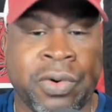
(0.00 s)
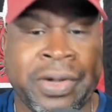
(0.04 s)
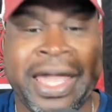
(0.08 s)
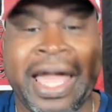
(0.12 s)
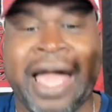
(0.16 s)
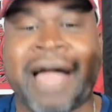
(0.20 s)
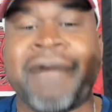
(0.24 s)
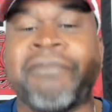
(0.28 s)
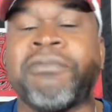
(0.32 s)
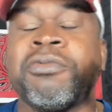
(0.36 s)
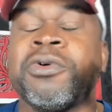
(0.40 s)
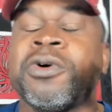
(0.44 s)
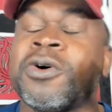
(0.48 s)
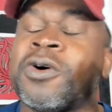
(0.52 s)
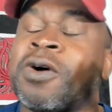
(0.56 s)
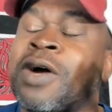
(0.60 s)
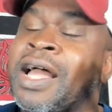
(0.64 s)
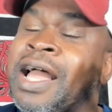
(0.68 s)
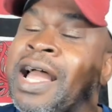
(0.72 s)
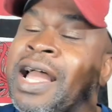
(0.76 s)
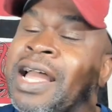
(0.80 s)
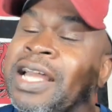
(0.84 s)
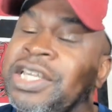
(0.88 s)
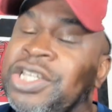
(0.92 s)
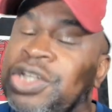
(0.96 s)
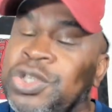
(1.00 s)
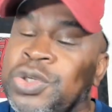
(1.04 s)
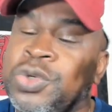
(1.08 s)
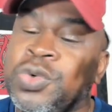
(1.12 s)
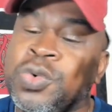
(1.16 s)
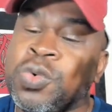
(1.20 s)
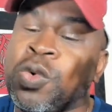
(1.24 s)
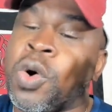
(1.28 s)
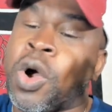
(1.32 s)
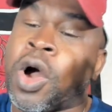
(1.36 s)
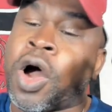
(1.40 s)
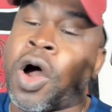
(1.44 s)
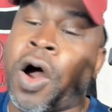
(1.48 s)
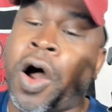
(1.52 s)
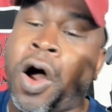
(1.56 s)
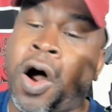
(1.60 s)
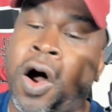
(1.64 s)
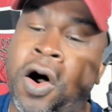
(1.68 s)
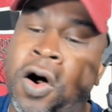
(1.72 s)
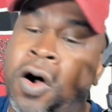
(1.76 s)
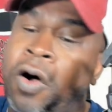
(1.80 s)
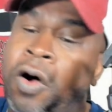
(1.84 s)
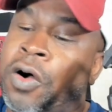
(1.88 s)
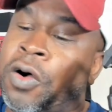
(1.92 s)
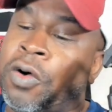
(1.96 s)
Cap Will, you
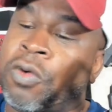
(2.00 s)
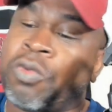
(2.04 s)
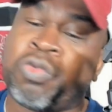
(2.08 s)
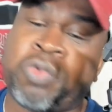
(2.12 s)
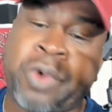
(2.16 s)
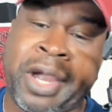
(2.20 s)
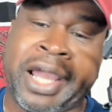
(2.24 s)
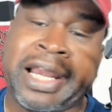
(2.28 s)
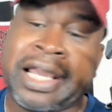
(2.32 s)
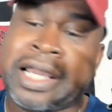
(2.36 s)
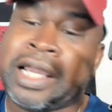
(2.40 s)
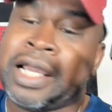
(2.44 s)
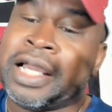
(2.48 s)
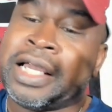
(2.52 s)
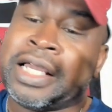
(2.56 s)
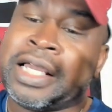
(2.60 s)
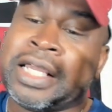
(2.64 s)
already